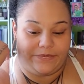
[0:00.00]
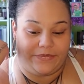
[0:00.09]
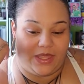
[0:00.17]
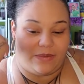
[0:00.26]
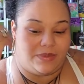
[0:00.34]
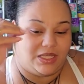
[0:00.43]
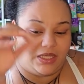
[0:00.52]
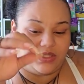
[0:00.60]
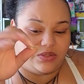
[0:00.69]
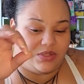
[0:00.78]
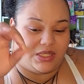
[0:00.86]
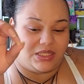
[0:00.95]
And because
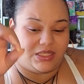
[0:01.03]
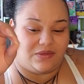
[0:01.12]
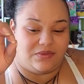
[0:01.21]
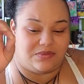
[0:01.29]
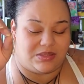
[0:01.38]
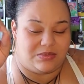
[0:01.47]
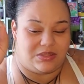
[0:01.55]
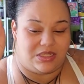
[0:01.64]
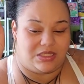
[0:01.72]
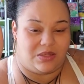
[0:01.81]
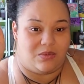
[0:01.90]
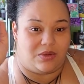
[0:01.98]
you didn't give them something that
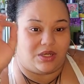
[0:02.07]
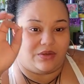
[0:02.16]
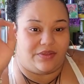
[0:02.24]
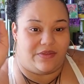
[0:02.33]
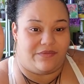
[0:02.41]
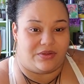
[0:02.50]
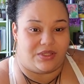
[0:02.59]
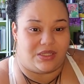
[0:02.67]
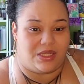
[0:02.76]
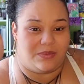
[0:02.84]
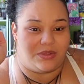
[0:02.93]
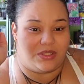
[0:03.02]
they wanted, or they felt that
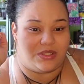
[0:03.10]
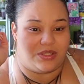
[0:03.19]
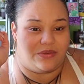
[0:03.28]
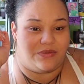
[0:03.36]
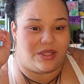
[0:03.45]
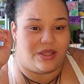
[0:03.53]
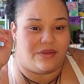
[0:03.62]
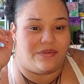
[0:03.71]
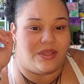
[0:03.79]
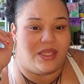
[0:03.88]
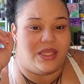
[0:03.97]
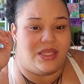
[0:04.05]
they were deserving of,
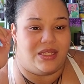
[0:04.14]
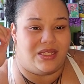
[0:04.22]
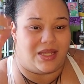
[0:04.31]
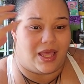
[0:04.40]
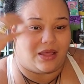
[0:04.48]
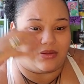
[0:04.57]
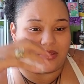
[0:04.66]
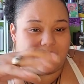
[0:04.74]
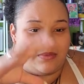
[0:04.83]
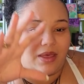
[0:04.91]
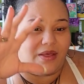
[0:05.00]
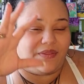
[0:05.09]
now
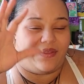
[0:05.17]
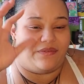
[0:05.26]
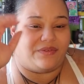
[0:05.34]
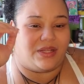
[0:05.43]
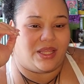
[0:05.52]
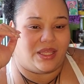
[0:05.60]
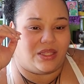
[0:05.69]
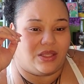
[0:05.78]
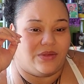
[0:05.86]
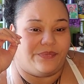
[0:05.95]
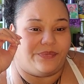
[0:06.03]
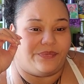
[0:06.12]
somehow they feel like
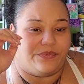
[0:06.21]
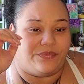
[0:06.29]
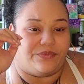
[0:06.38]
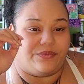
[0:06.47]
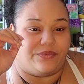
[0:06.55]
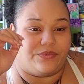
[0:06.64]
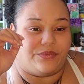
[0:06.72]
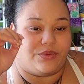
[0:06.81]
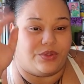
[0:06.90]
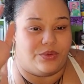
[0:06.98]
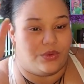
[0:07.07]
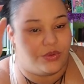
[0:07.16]

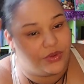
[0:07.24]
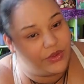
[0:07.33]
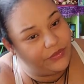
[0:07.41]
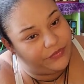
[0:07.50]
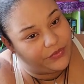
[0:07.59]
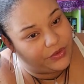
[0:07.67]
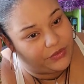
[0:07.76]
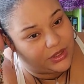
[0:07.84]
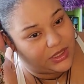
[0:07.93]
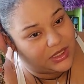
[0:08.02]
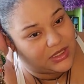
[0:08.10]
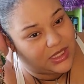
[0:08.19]
you feel really
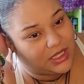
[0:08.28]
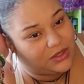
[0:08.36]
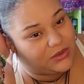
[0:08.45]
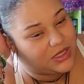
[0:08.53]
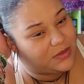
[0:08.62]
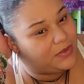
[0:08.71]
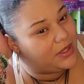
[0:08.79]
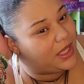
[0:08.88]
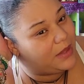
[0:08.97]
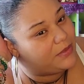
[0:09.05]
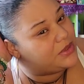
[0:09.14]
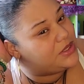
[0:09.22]
entitled to being
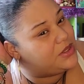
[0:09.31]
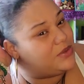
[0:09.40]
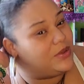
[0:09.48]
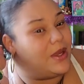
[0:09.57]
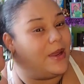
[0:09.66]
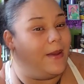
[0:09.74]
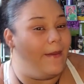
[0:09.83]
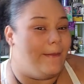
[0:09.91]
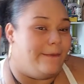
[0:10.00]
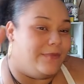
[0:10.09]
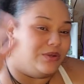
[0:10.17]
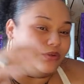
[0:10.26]
able to
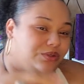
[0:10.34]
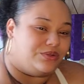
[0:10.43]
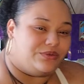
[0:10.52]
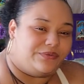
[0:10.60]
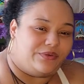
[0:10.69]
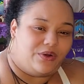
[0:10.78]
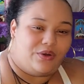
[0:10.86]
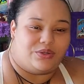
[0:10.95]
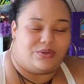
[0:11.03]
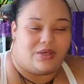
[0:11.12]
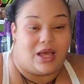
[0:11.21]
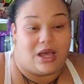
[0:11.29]
milk you for all you
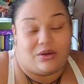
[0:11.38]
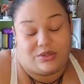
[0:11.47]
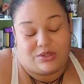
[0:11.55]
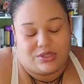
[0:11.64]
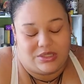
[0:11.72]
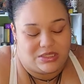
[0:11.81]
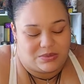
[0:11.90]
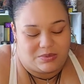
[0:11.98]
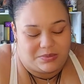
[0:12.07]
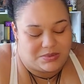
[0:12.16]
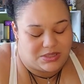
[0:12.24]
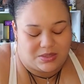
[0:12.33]
got, or you're this way
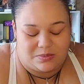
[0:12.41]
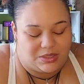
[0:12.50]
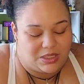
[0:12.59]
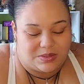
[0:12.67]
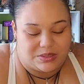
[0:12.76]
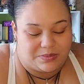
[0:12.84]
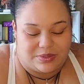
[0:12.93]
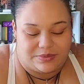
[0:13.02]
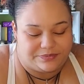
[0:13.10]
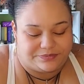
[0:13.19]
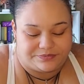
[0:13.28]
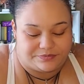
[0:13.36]
with someone else, but
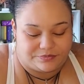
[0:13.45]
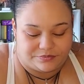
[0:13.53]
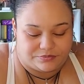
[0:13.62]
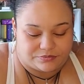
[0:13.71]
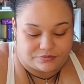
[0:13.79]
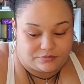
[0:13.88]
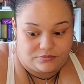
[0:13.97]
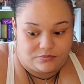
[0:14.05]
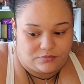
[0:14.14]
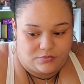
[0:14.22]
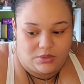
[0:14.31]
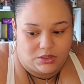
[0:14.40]

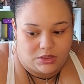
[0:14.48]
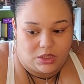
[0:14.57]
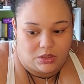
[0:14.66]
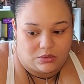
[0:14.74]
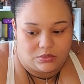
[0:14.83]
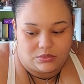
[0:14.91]
no.